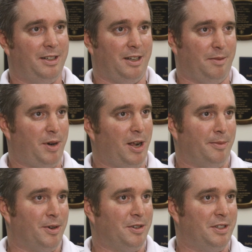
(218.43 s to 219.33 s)
Uh,
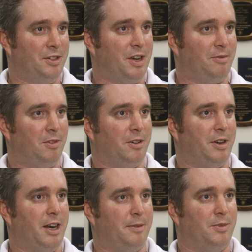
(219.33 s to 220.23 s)
polymers in general are
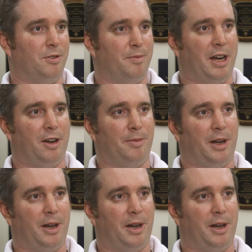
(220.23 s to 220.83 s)
not absorbed by our